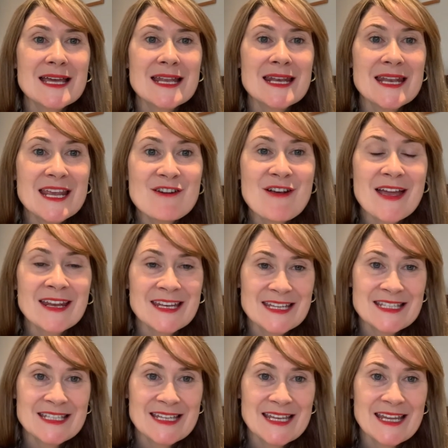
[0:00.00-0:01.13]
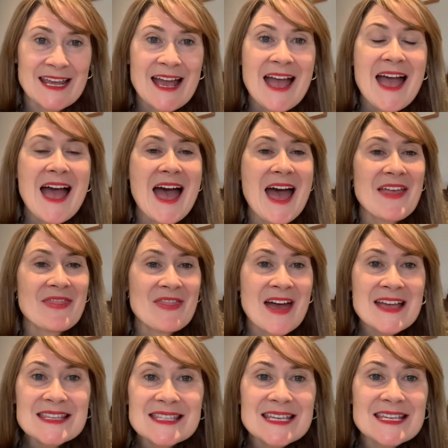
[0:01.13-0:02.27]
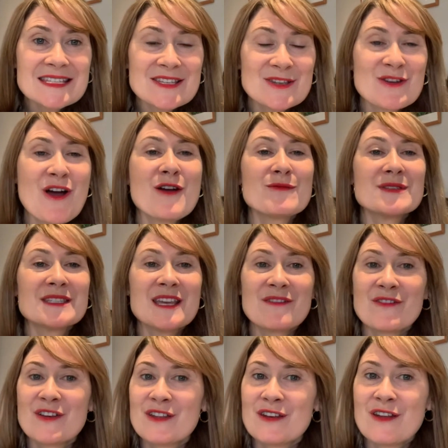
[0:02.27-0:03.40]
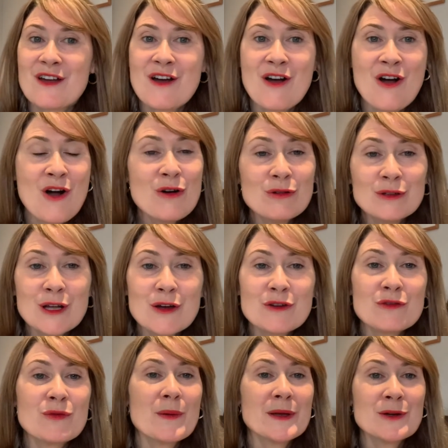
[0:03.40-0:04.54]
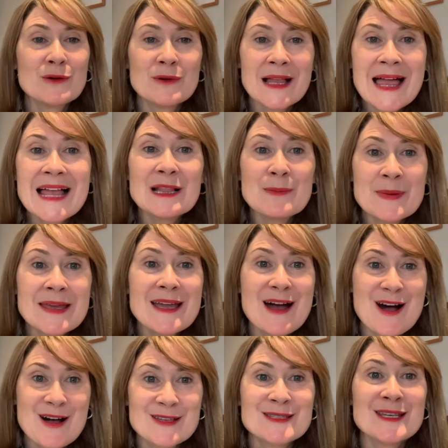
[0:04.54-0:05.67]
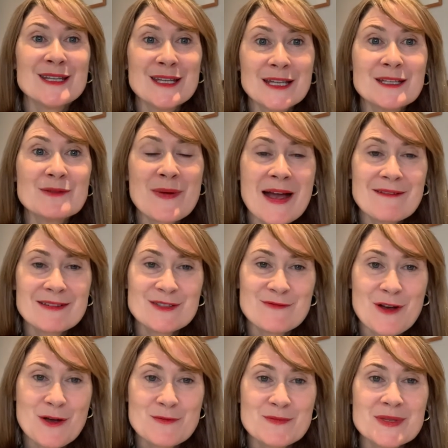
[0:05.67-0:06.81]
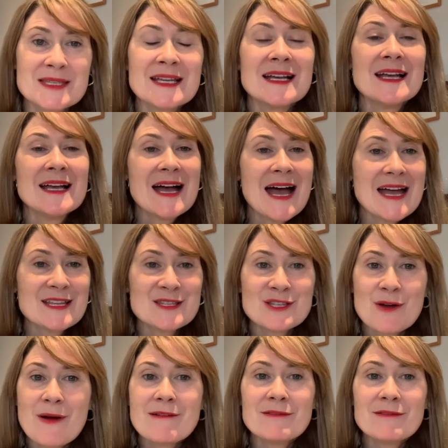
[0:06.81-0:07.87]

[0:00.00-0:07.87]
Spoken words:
lira in Italy. And that season I was given a whole load of what we call LPRs, London, Paris, Rome. And so I